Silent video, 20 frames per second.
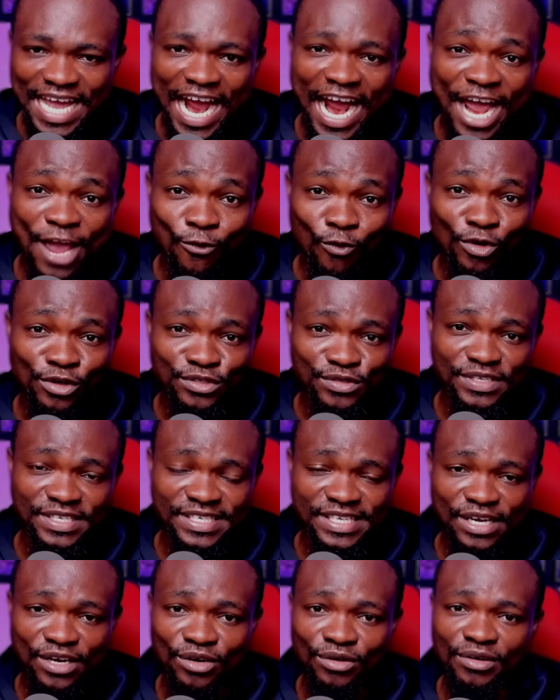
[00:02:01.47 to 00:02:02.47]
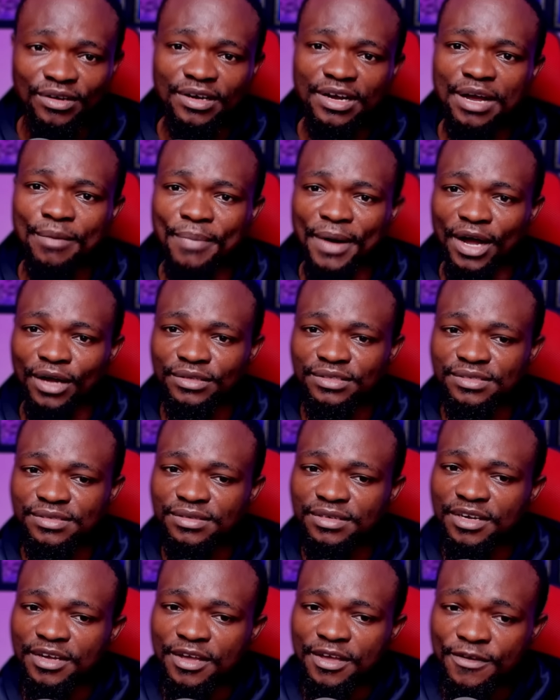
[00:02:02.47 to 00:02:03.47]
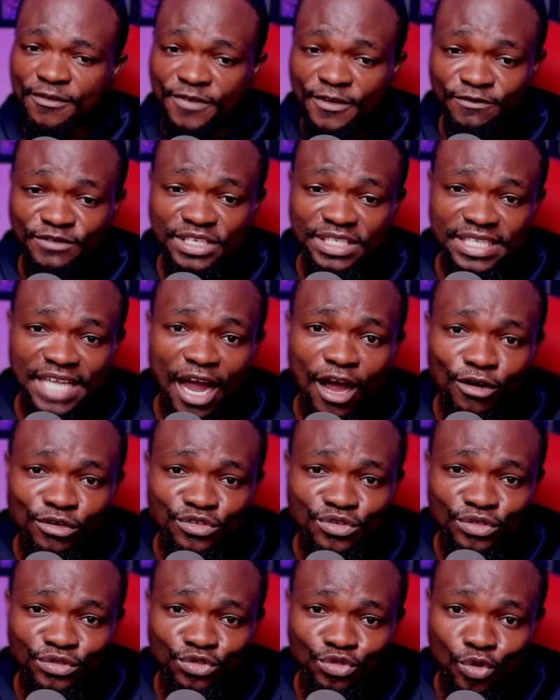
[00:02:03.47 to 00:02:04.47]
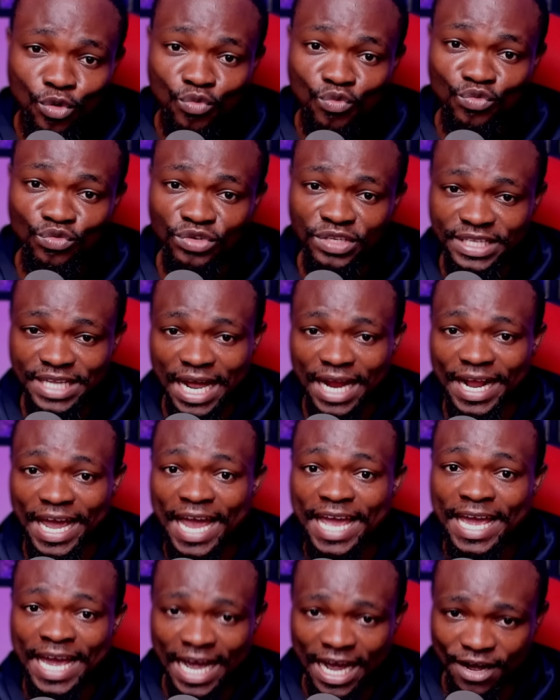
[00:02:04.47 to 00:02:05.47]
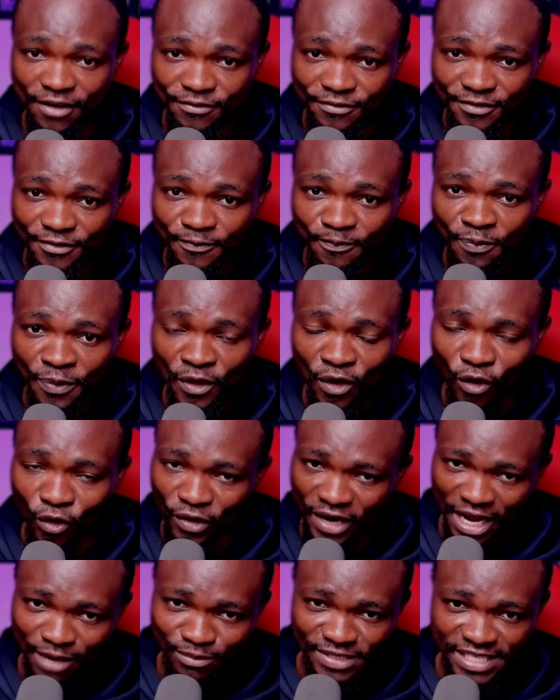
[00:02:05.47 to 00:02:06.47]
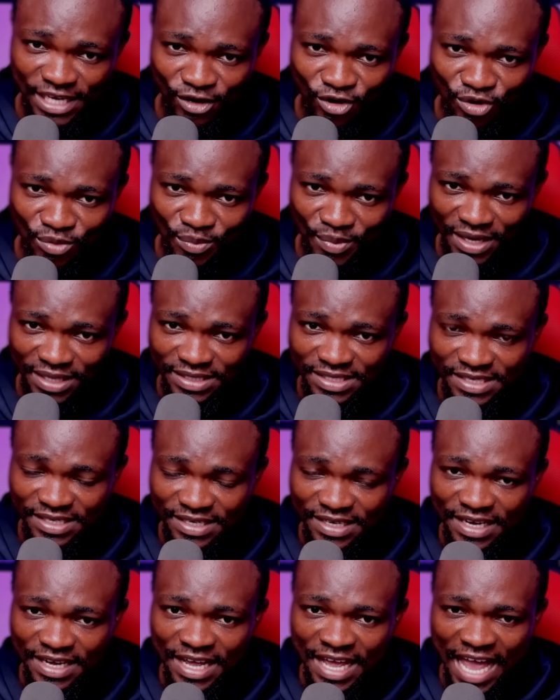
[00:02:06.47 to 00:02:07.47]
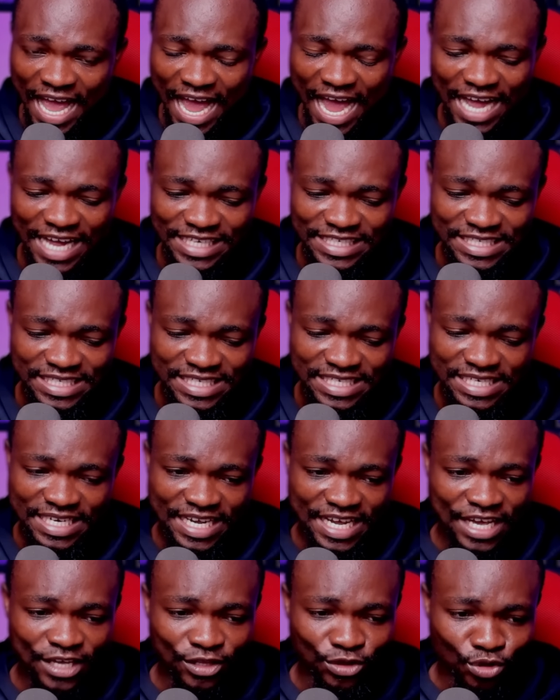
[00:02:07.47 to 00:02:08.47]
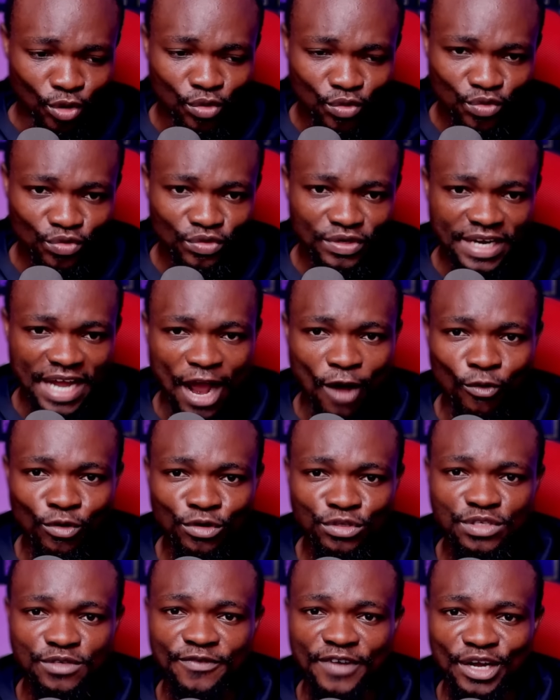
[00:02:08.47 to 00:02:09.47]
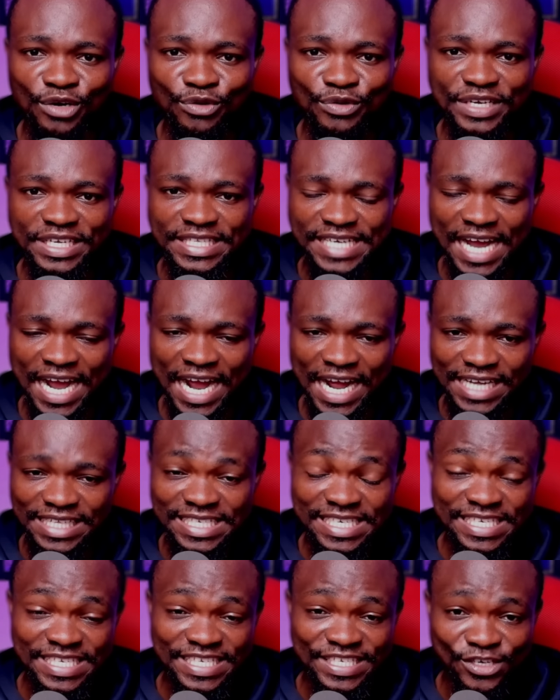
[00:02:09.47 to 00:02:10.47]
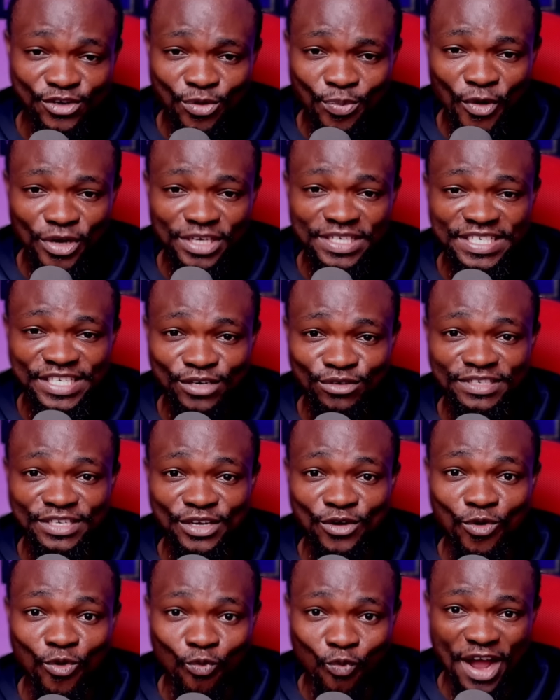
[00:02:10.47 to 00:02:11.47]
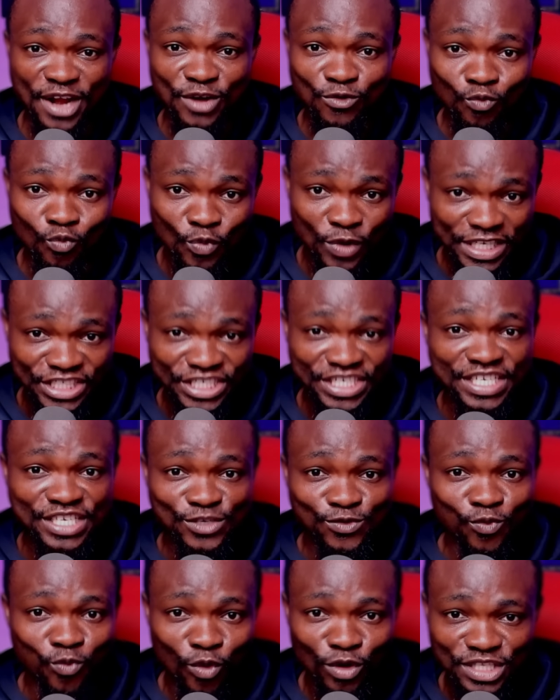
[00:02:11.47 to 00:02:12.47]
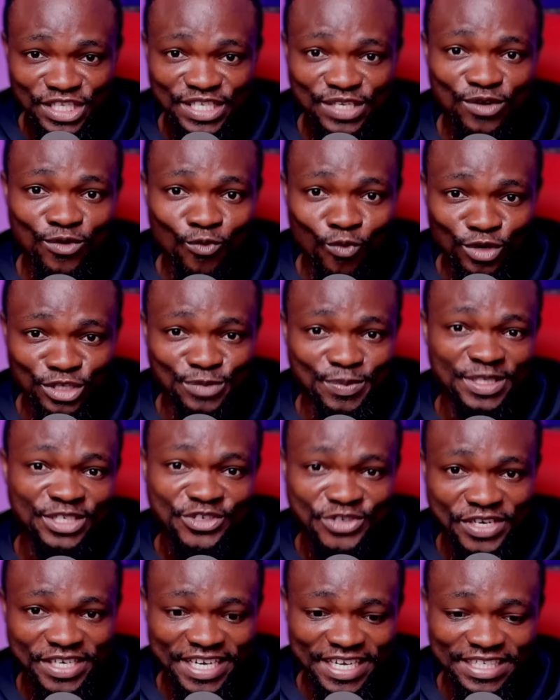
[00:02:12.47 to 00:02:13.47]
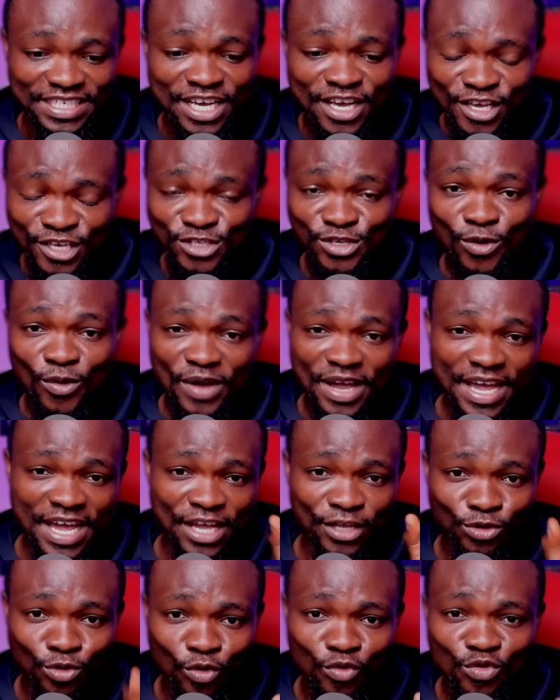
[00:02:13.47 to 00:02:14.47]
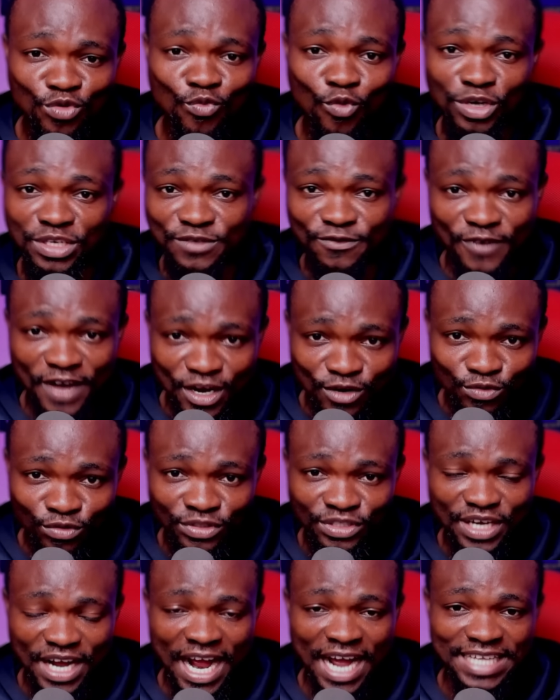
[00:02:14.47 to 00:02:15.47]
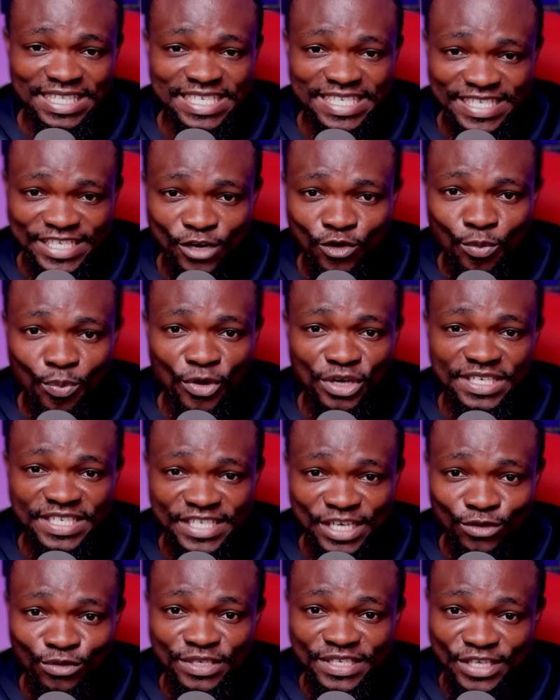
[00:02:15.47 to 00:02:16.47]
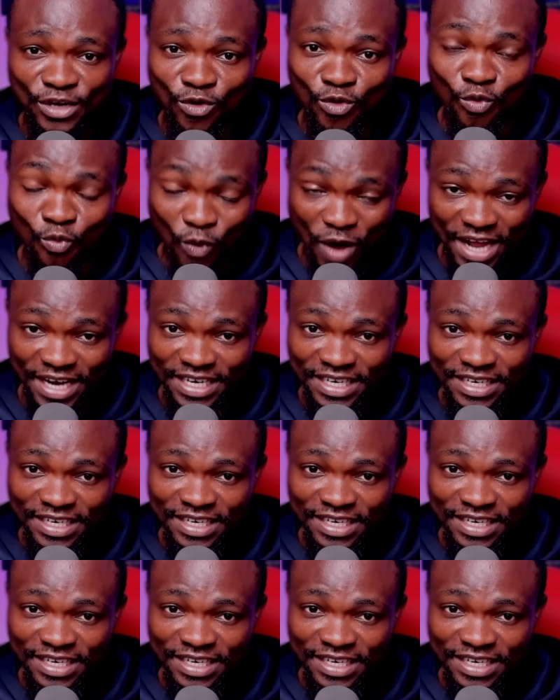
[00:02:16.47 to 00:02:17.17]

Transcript: I want to sell about 50,000 token that I have on Hamster Kombat, and a token I want to value it at 0.001, which is what was being traded. So a token was valued at 0.001.